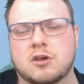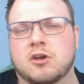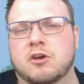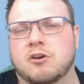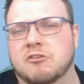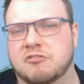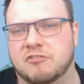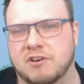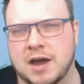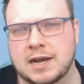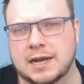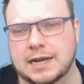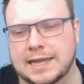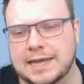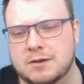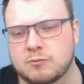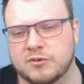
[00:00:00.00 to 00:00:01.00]

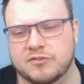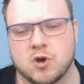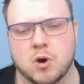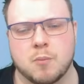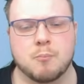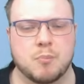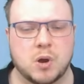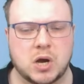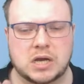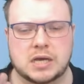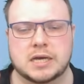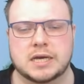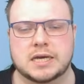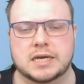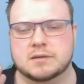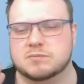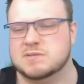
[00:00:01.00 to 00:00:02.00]
Finally, we've got
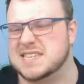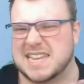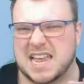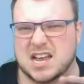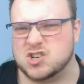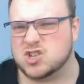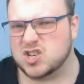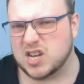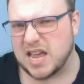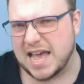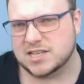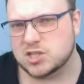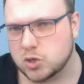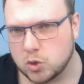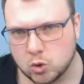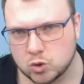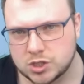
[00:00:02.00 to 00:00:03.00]

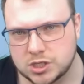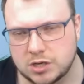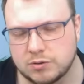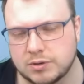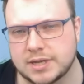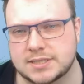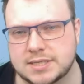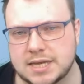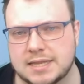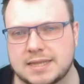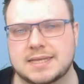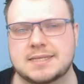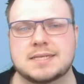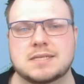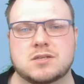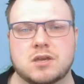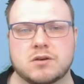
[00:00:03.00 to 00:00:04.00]
bunker/escort units, and
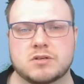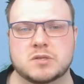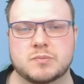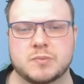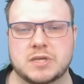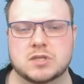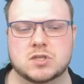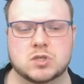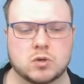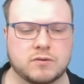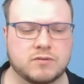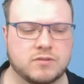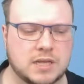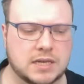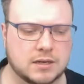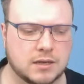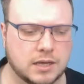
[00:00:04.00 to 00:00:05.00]
this is going to be the sort of
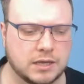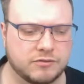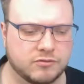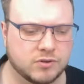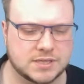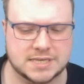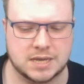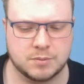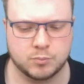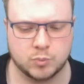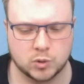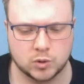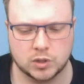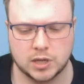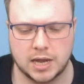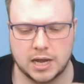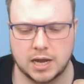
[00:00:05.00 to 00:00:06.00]
thing like, for
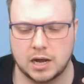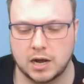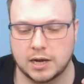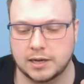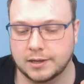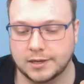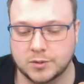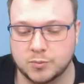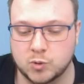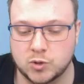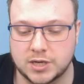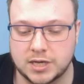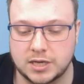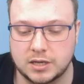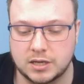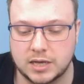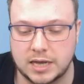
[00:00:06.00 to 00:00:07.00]
example, I like
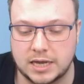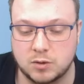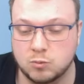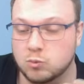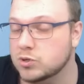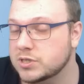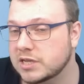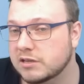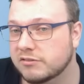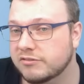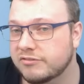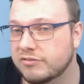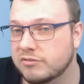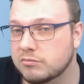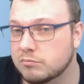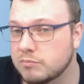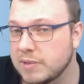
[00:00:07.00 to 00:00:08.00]
putting a Wood Elf
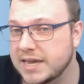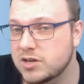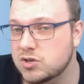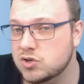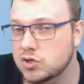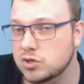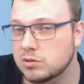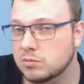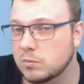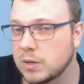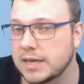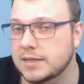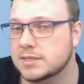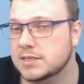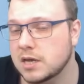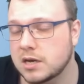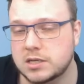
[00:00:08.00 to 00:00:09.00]
Mage
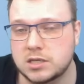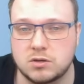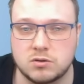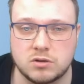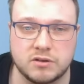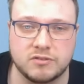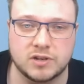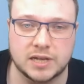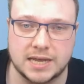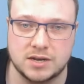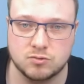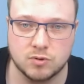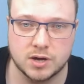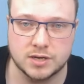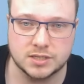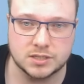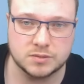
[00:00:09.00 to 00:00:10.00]
inside a unit of Glade
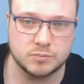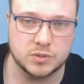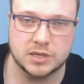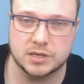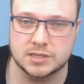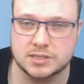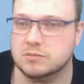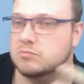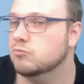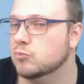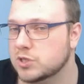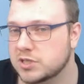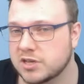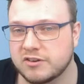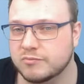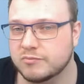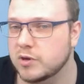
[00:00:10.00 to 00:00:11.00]
Riders, because
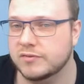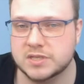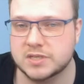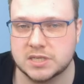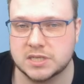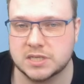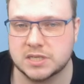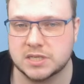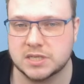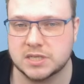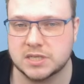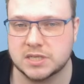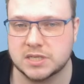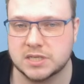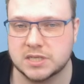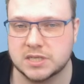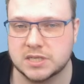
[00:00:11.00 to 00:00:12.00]
reserve move is an incredible
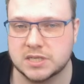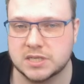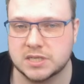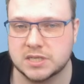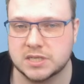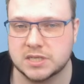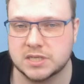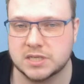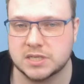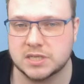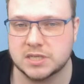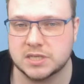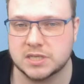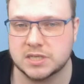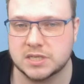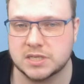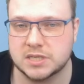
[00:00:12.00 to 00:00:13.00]
rule. There's
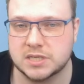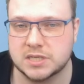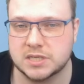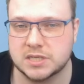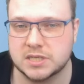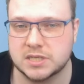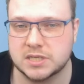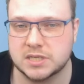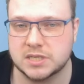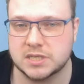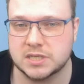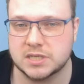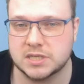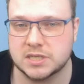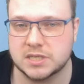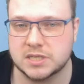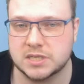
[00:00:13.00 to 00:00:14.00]
lots of good stuff that you can do
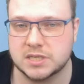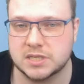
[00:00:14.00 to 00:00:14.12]
here.